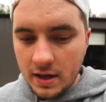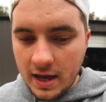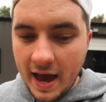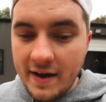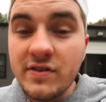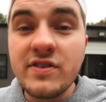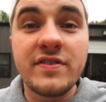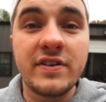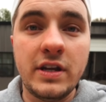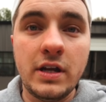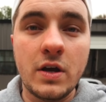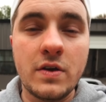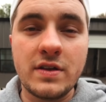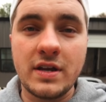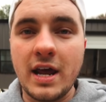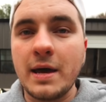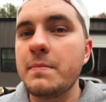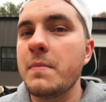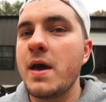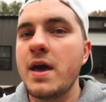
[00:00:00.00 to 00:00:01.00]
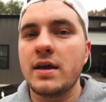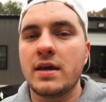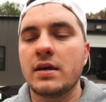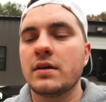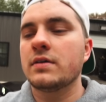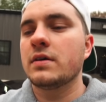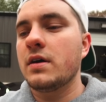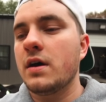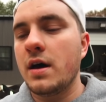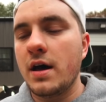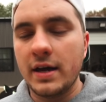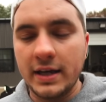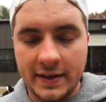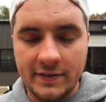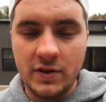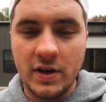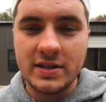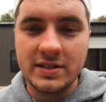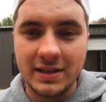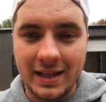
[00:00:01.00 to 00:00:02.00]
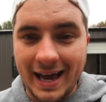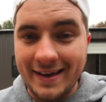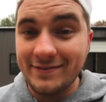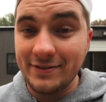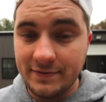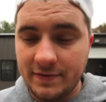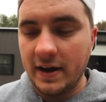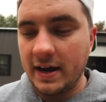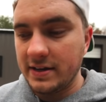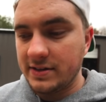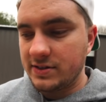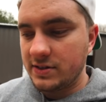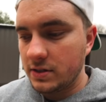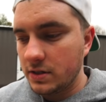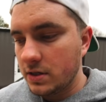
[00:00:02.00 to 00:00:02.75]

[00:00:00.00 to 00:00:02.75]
Every video that I make, I give you guys life advice.